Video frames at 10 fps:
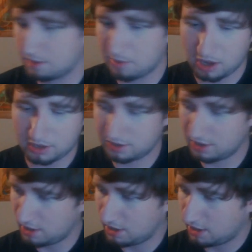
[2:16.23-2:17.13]
of the box,
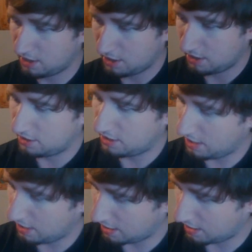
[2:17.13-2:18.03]

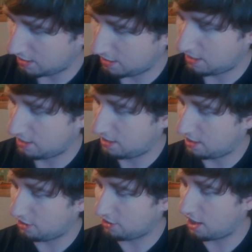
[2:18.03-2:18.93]
the
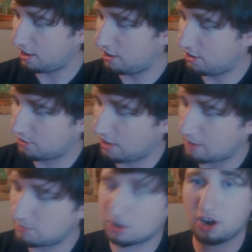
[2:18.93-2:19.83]
Elgato
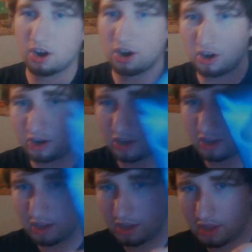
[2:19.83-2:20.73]
capture card.
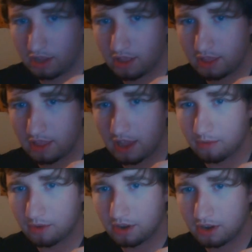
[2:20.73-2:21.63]
That
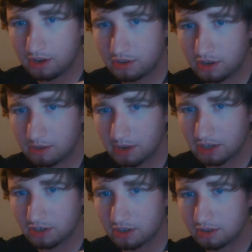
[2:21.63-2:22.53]
one, trying to make
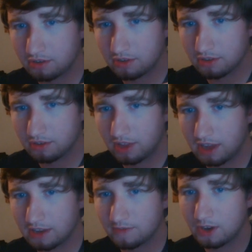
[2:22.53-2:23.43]
sure
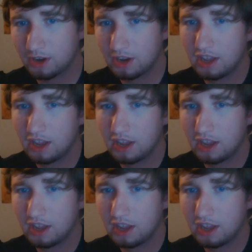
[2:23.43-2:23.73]
light and flare.